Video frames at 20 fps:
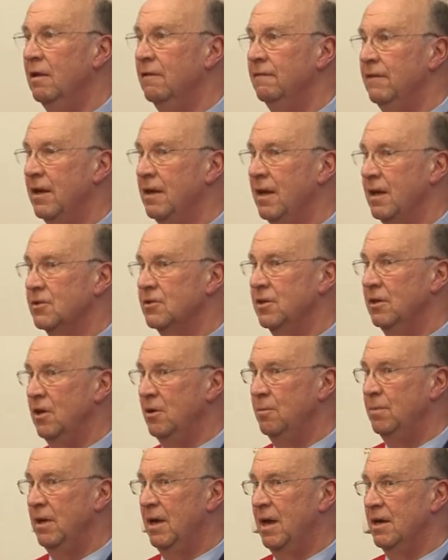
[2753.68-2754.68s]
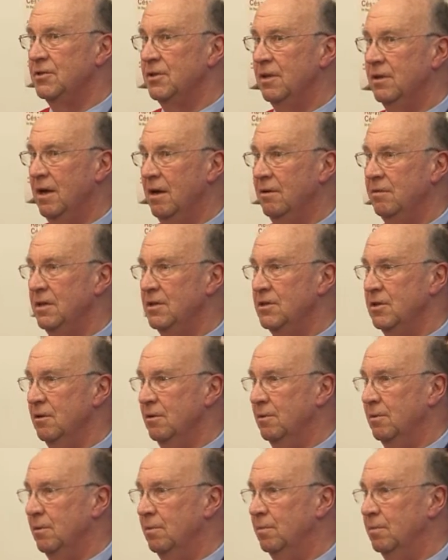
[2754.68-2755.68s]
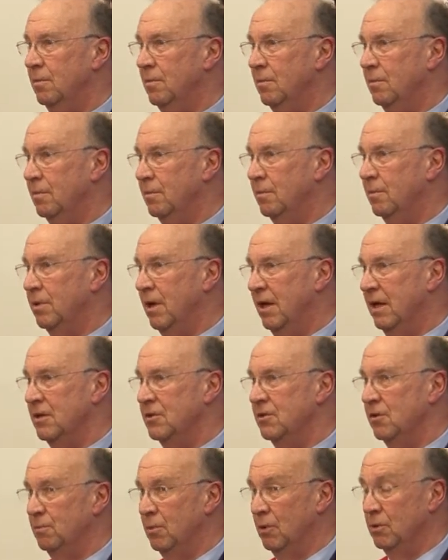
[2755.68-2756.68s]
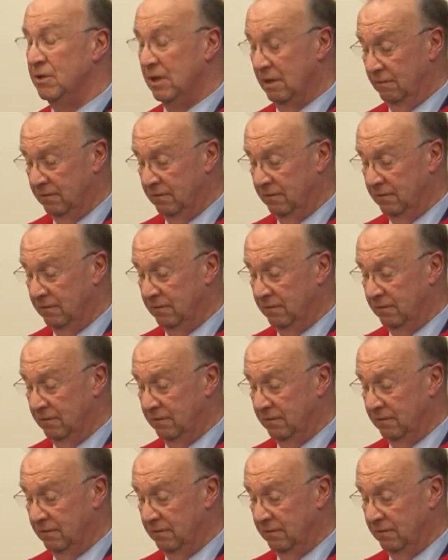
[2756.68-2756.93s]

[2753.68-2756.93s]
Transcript: FedEx and UPS are the only 2 players who bought it.